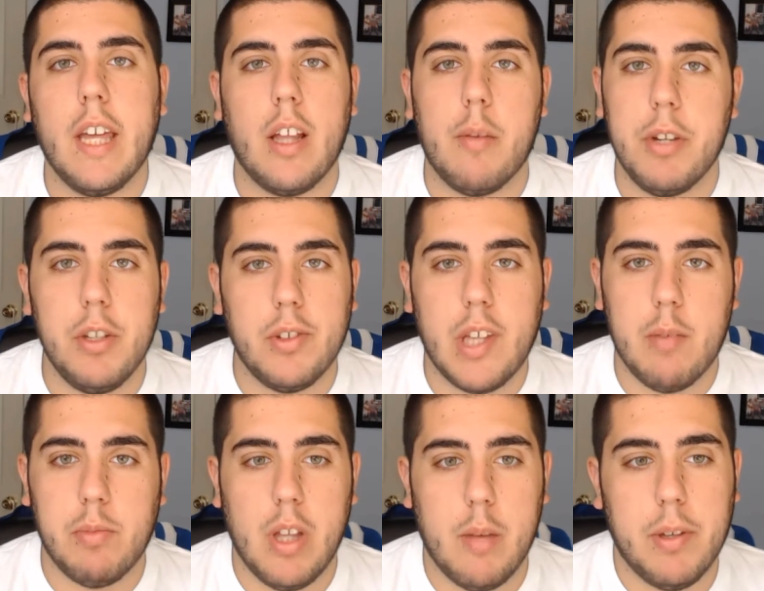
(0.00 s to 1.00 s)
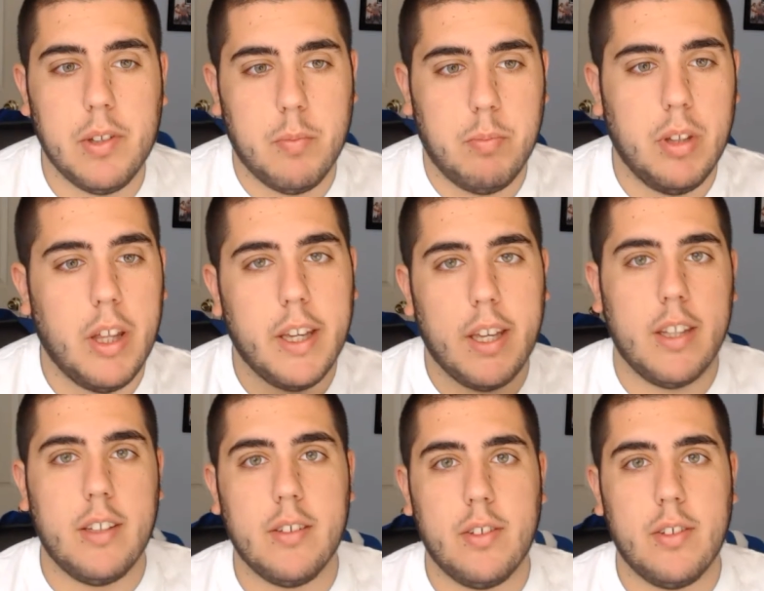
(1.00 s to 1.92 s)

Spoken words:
I'm going to use GameStop as a blanket